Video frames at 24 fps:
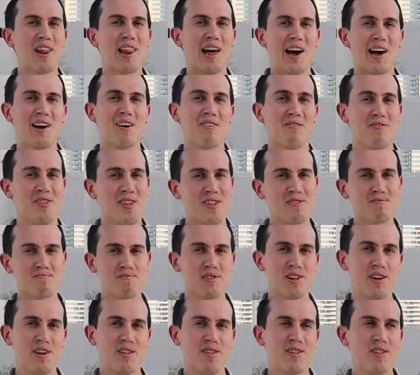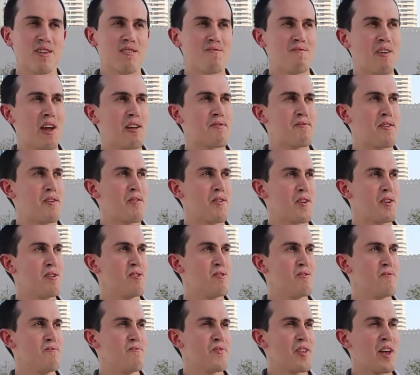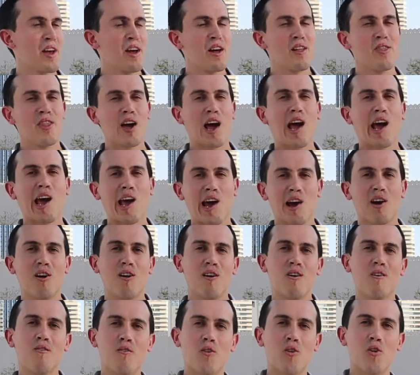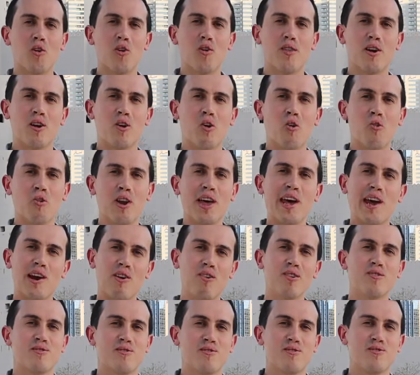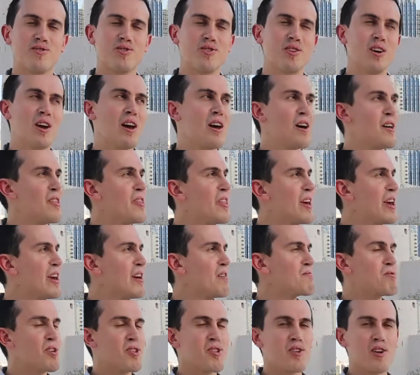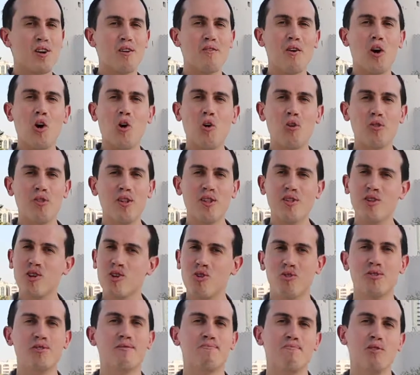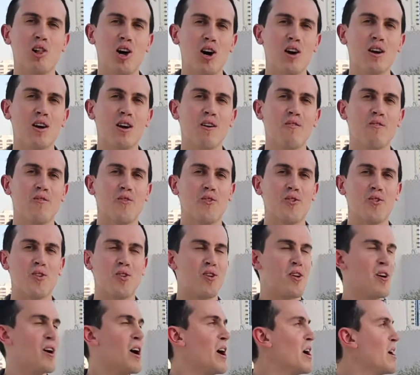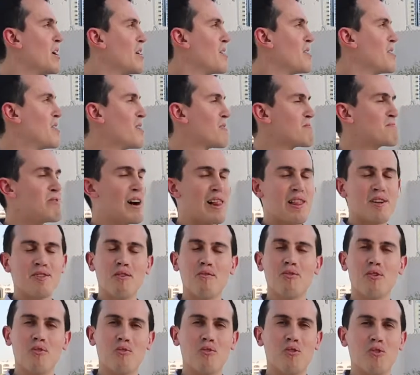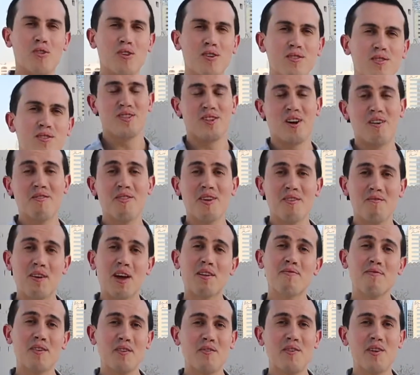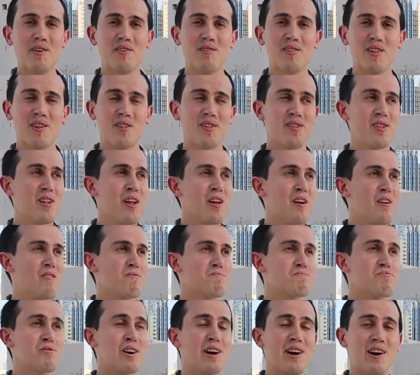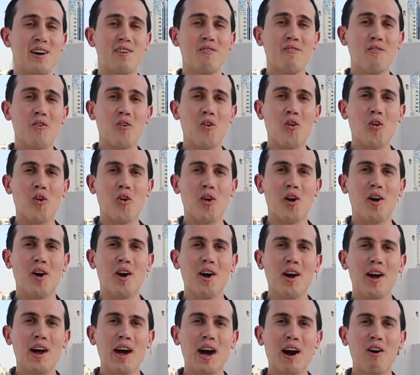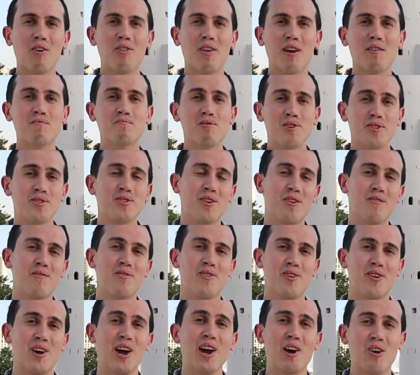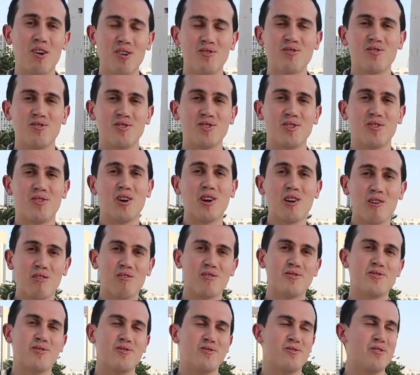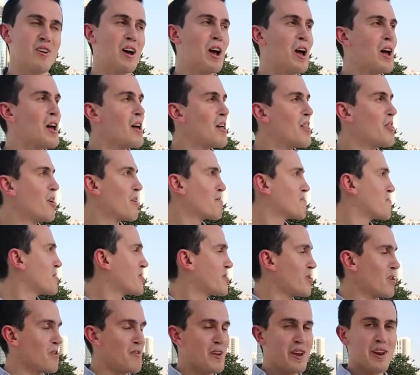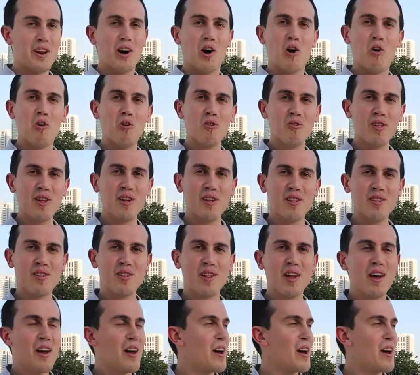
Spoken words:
like of this place, it makes me feel the care for their own heritage. They preserve all these huge blocks for the palace of the fort. Something makes me feel is pride for how they preserve their heritage and their culture. They're preserving all these